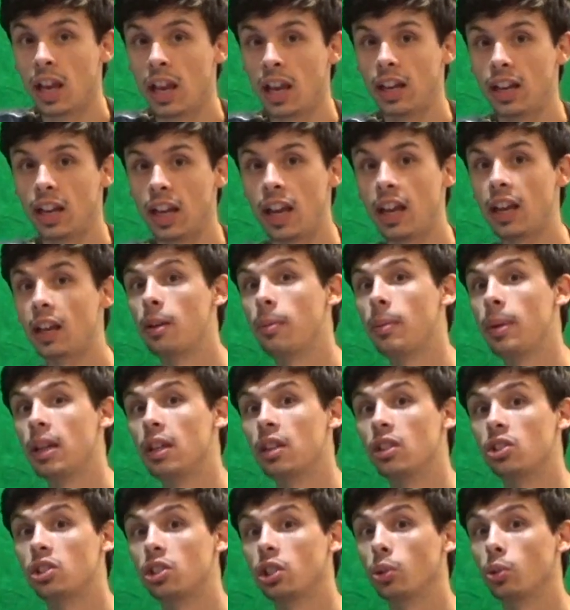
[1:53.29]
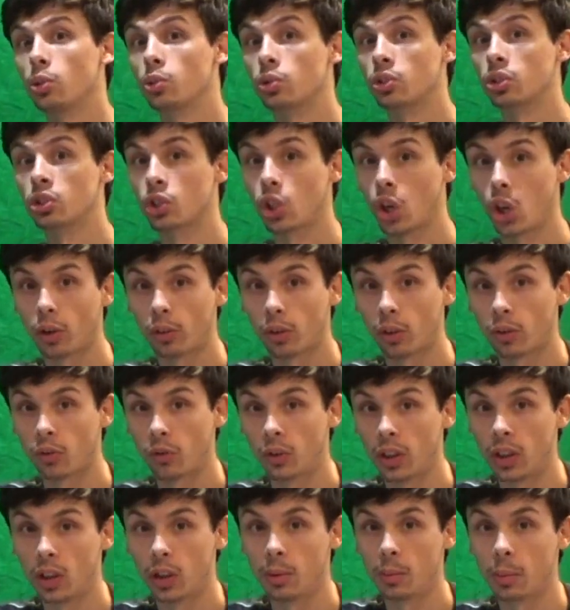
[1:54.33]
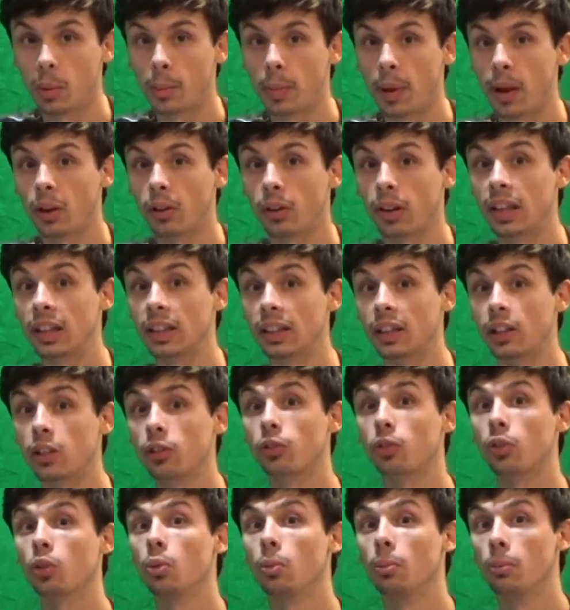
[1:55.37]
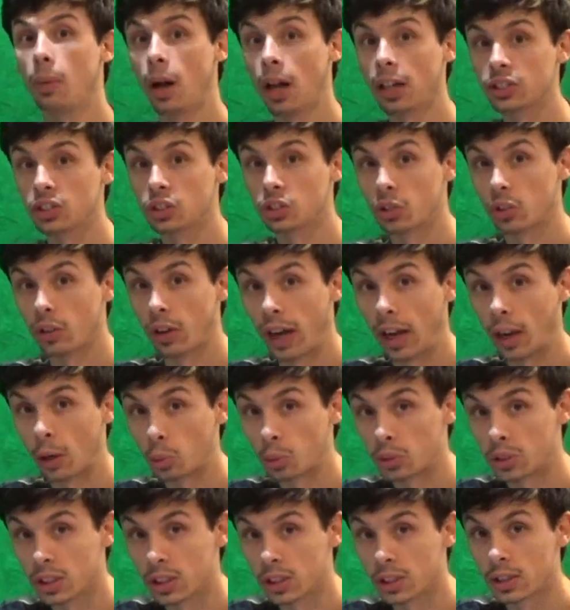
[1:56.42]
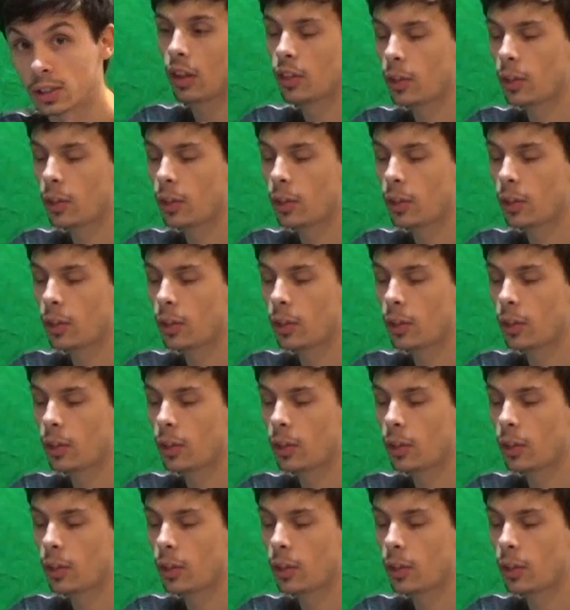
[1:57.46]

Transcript: an animated children's horror film about a literal monster house.